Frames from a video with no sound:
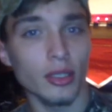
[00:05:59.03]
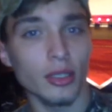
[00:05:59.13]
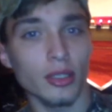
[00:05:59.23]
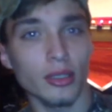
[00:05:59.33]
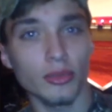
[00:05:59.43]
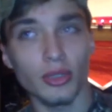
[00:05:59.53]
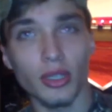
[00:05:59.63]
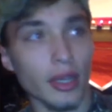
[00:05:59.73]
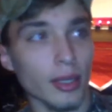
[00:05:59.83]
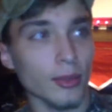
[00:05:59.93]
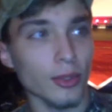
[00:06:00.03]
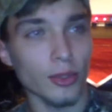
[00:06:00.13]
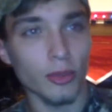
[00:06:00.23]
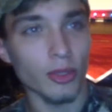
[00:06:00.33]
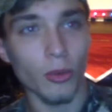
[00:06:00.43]
You can add a
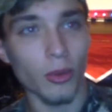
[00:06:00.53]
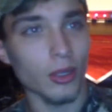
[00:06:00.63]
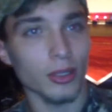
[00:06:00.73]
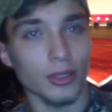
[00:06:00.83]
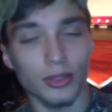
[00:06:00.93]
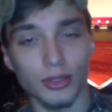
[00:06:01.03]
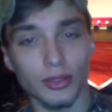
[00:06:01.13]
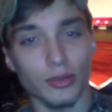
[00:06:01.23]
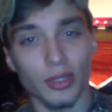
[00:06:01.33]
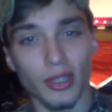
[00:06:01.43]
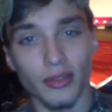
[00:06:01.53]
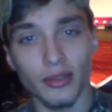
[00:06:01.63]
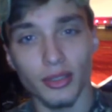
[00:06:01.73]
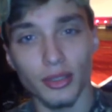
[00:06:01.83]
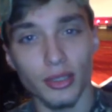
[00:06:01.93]
little bit of water, just
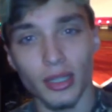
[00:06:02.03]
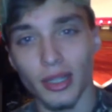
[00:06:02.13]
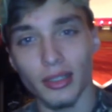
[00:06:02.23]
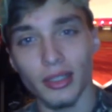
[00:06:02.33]
whatever, you can add